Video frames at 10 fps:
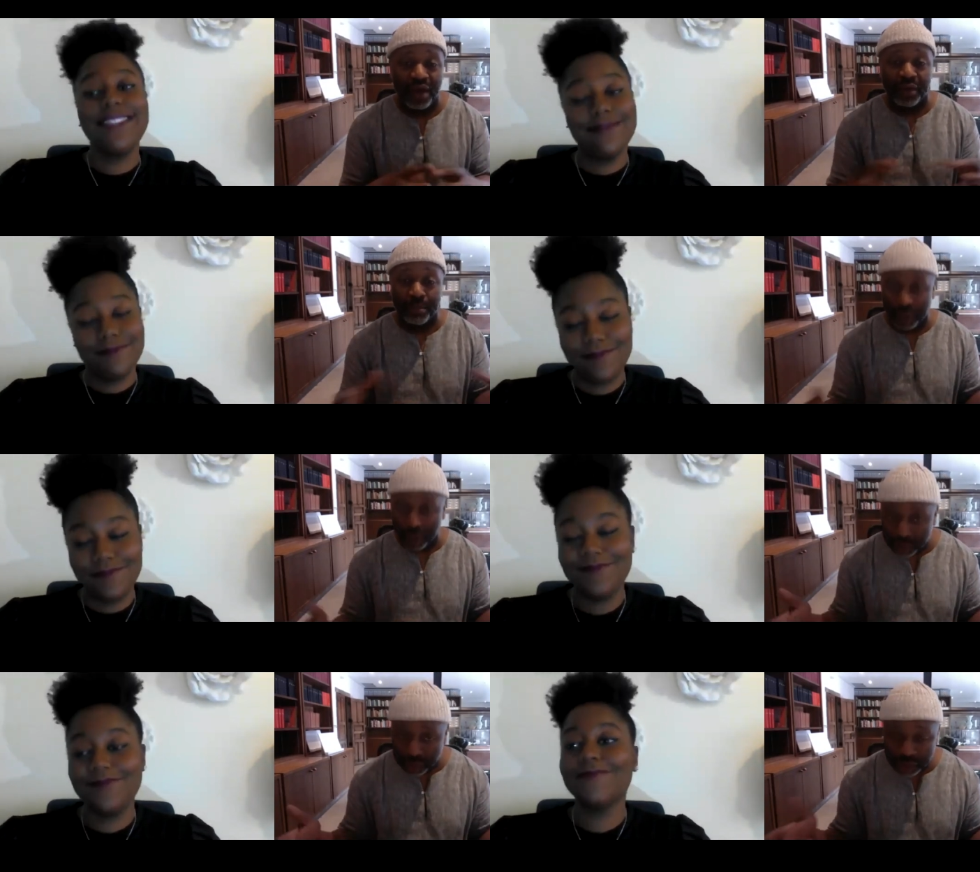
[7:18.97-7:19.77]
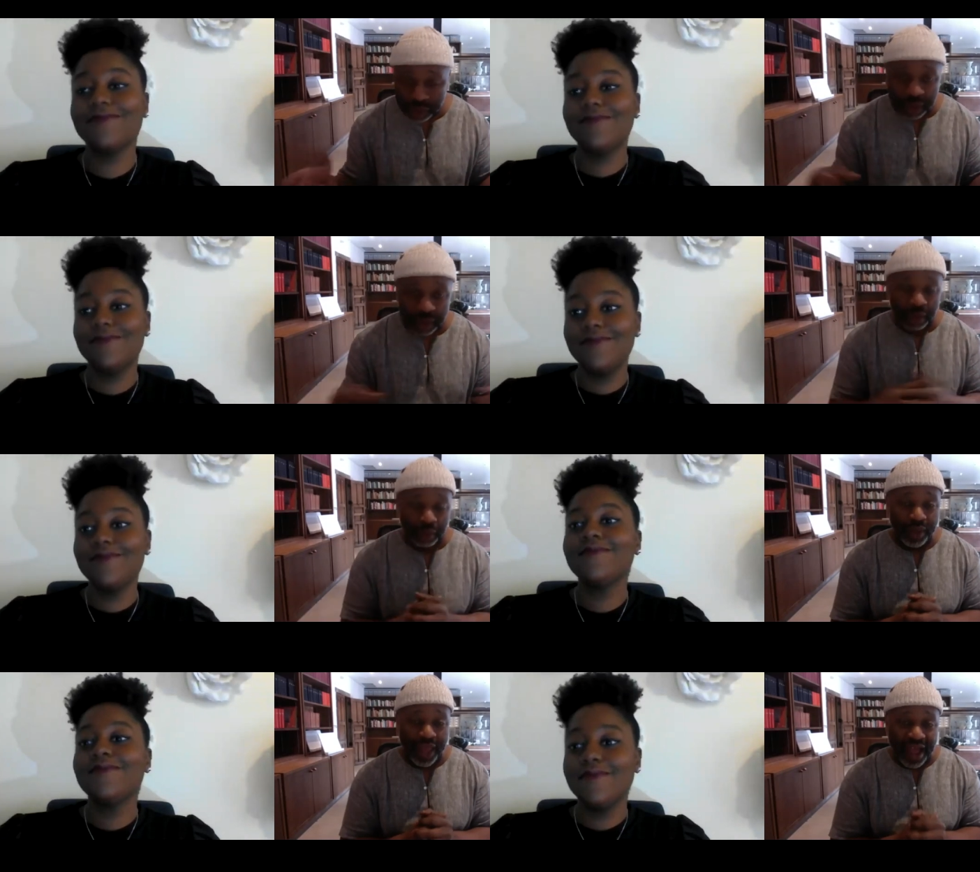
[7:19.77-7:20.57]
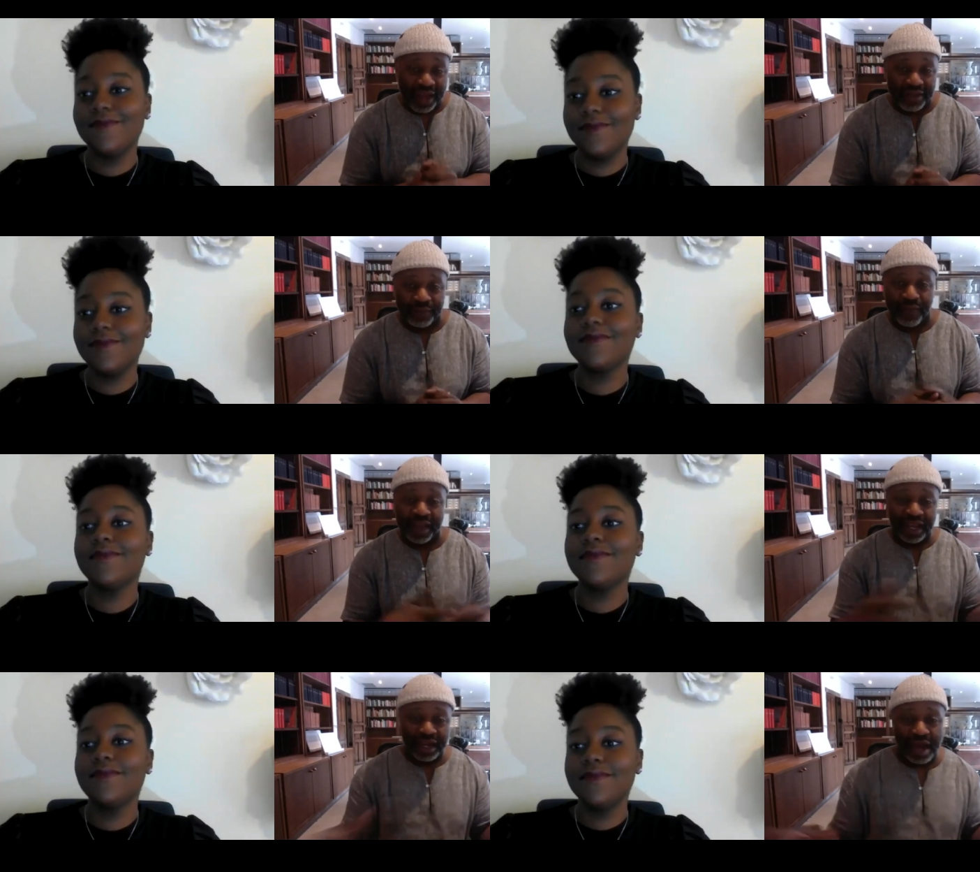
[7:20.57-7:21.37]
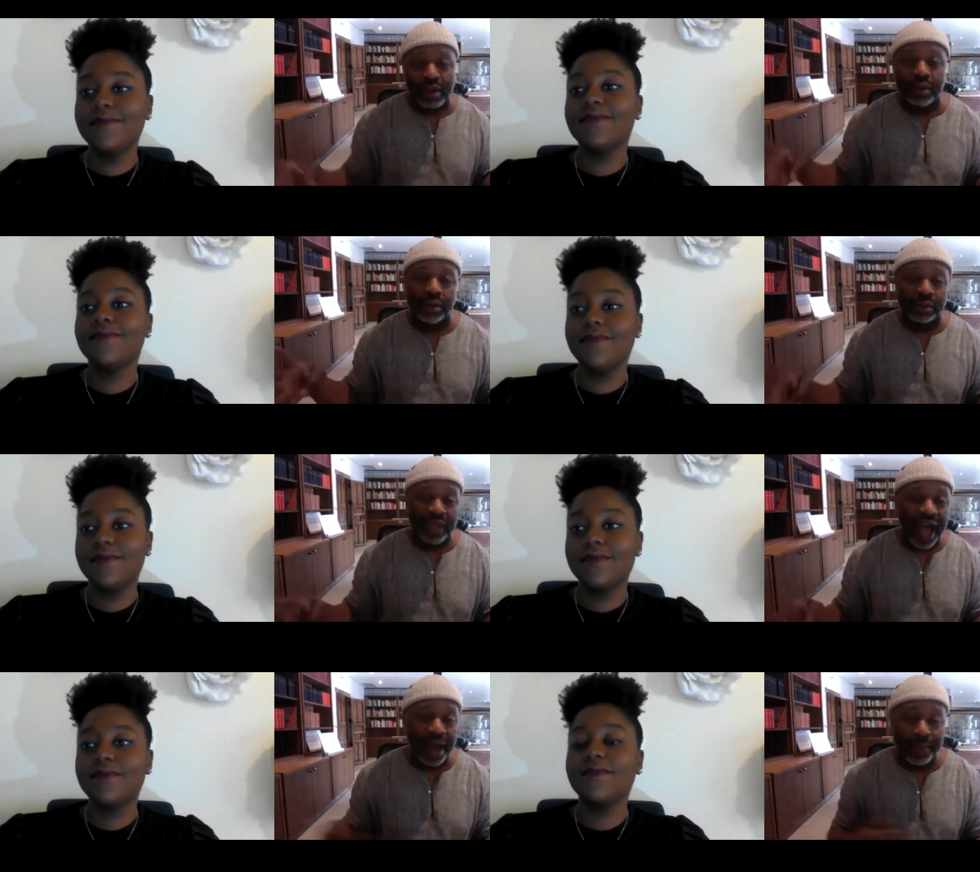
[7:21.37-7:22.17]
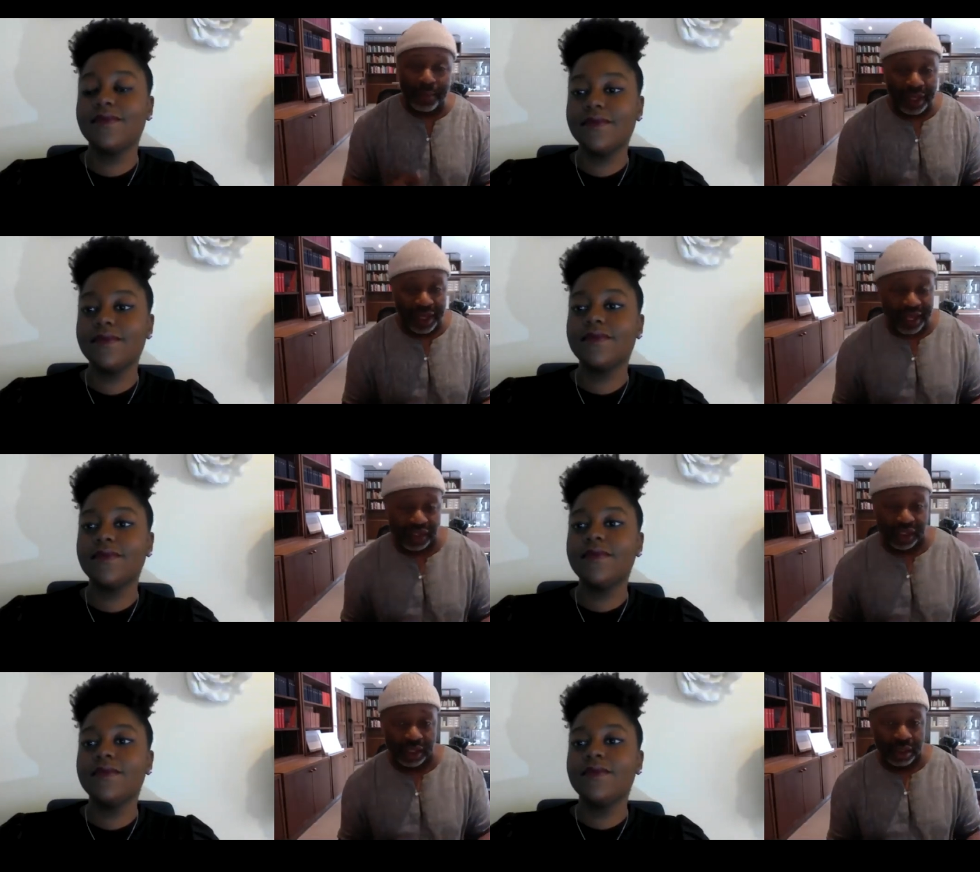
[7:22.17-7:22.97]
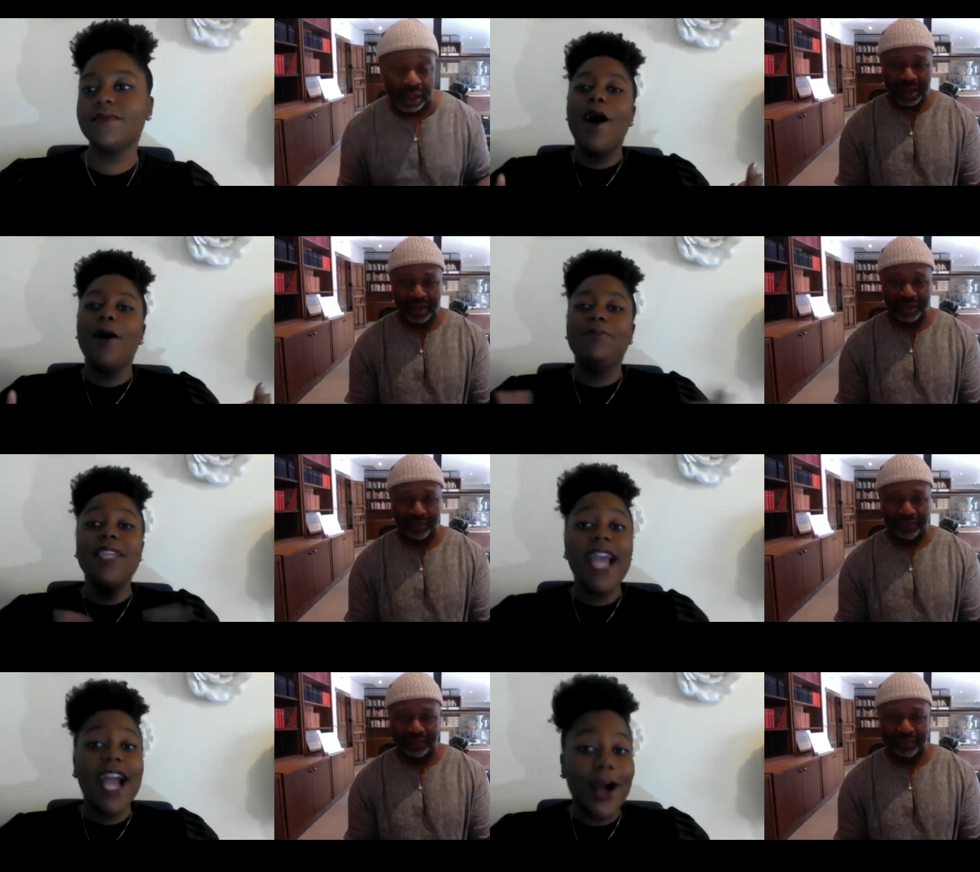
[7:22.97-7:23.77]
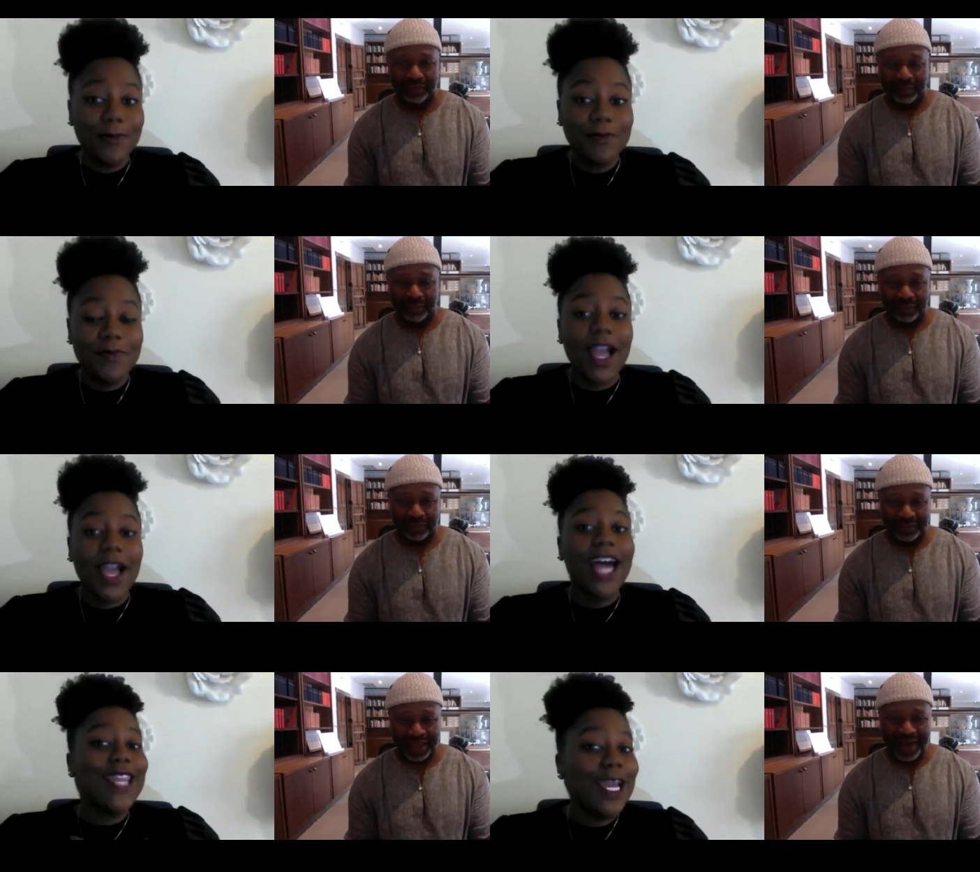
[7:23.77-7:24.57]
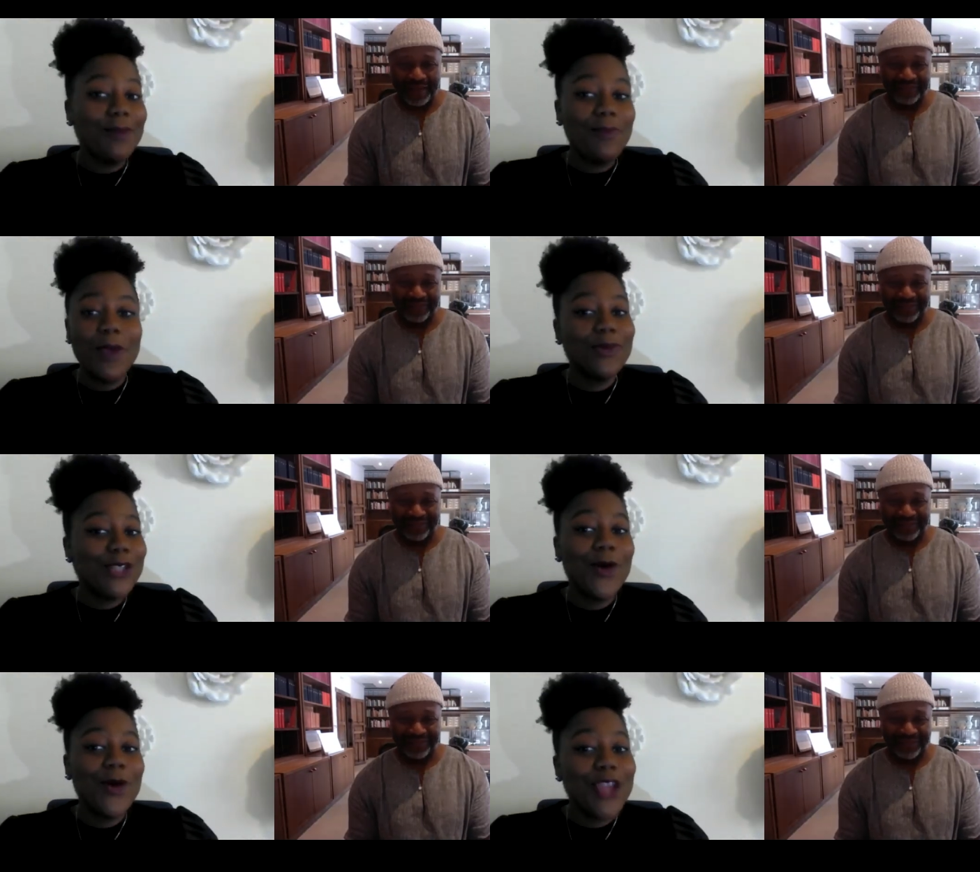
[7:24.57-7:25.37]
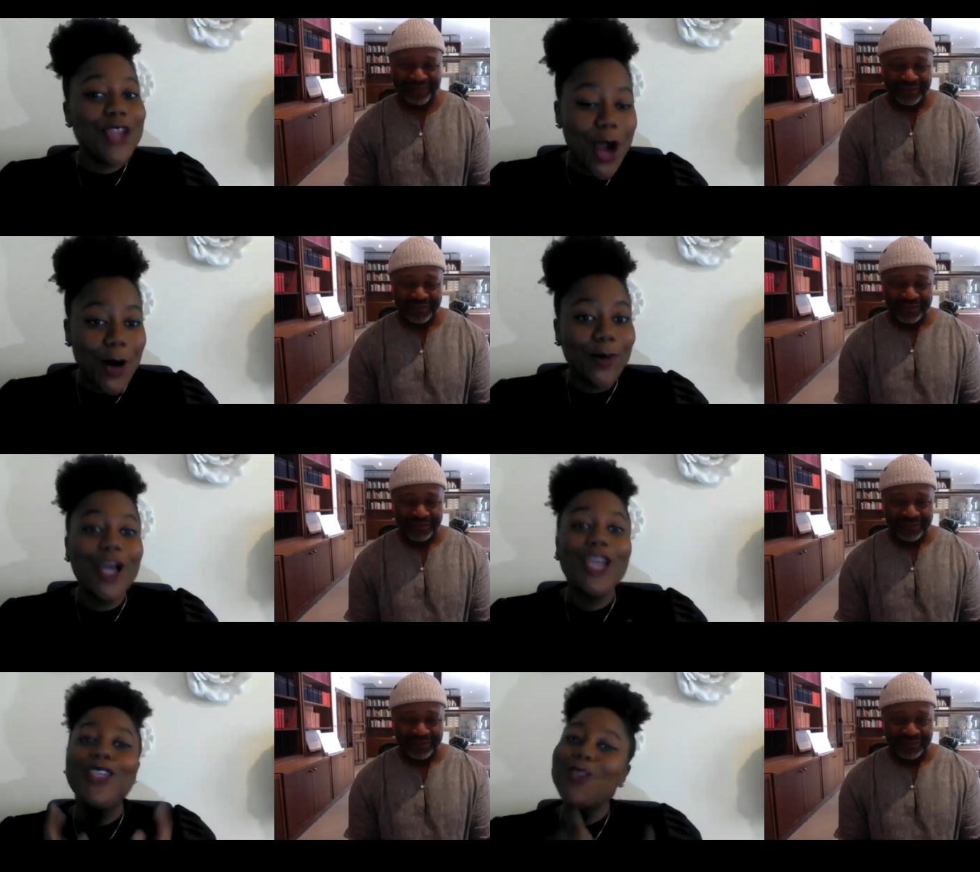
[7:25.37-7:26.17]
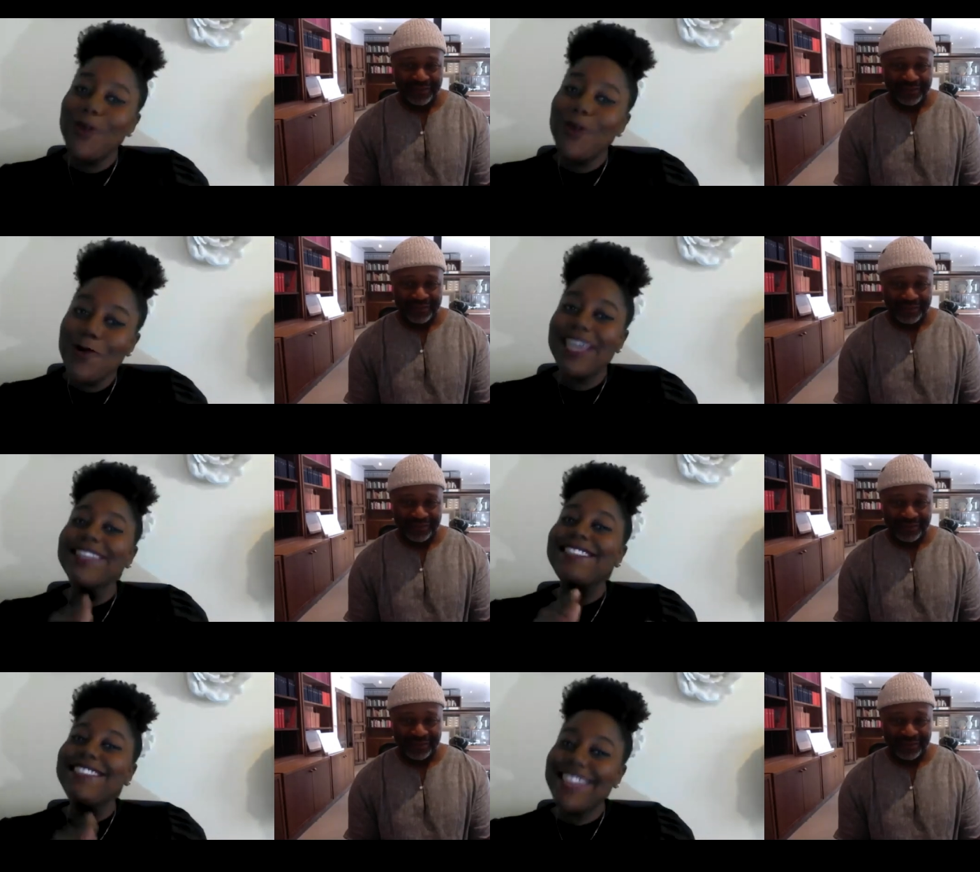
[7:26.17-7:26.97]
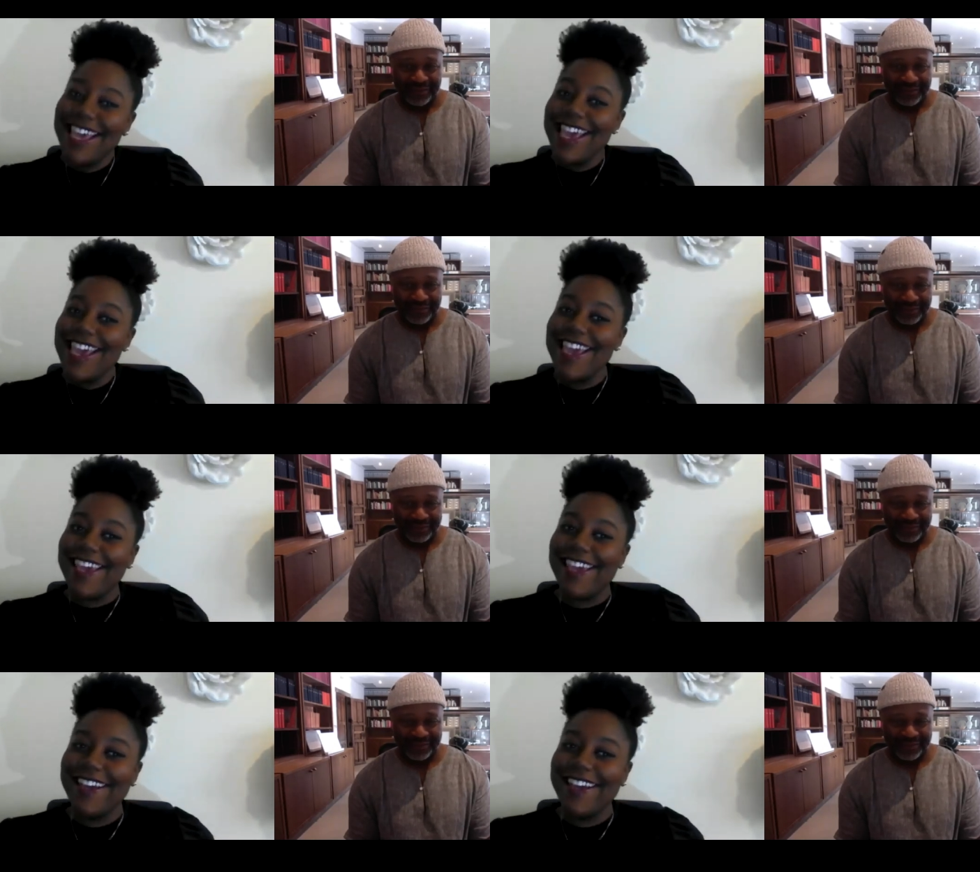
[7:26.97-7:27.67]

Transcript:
Speaker 1: their books. We have the Frankie Knuckles album collection.
Speaker 2: Now, a lot of people don't know you can sing.